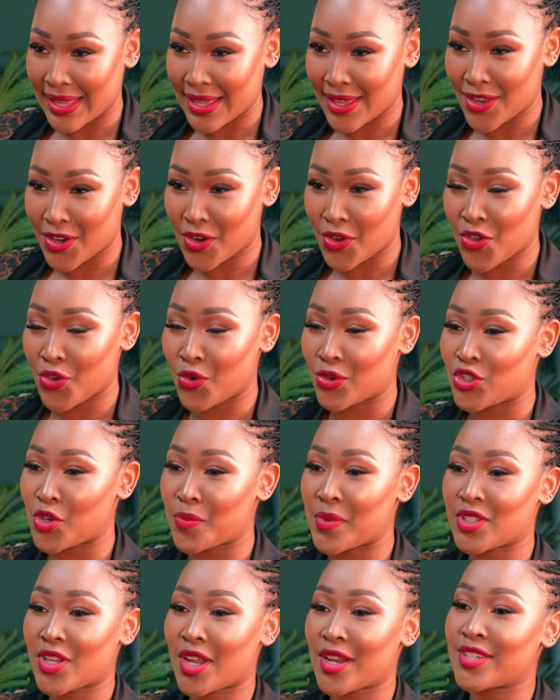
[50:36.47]
You know, your
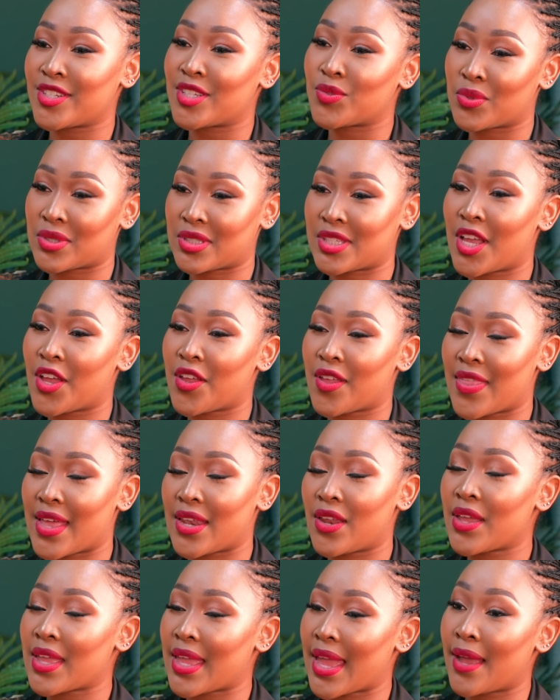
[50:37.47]
dermatologist will tell you
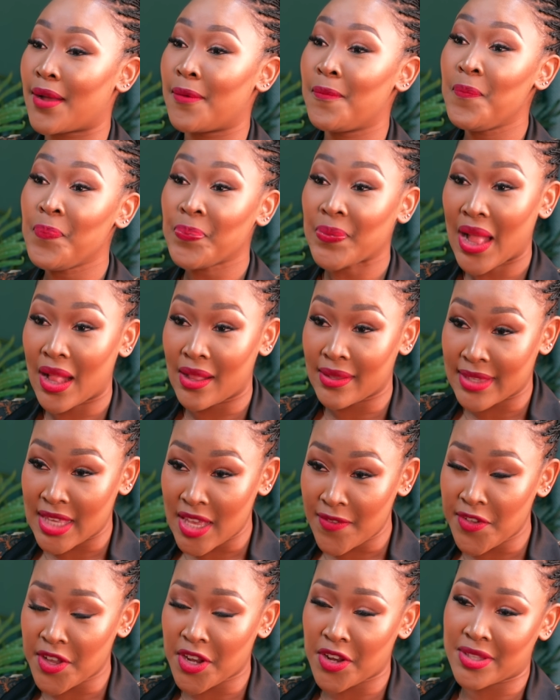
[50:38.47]
that, okay, I'll
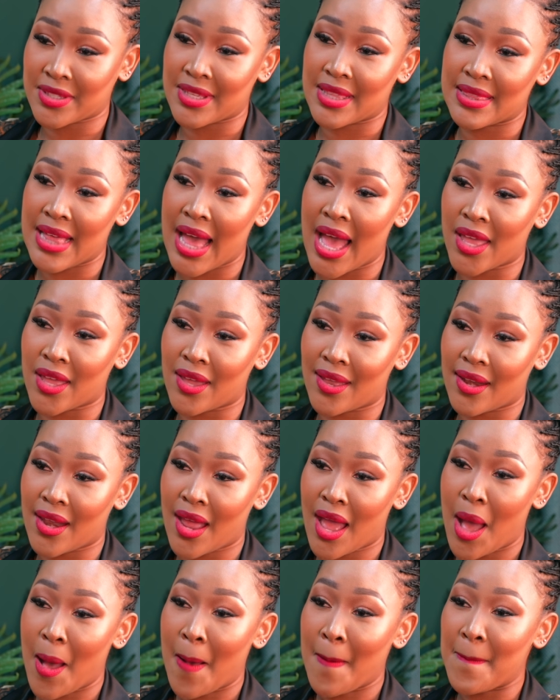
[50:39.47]
give you glutathione,
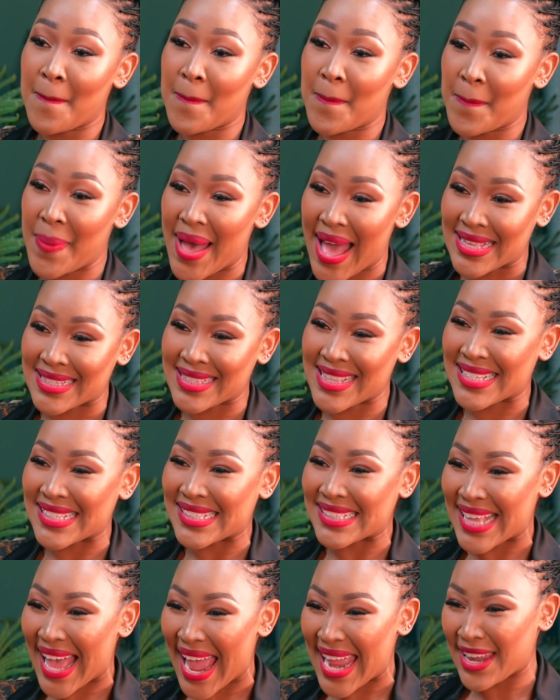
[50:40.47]
but the
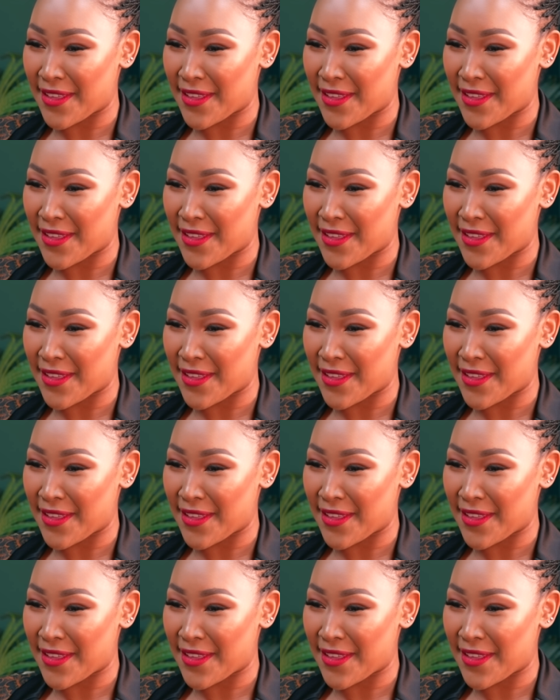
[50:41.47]
side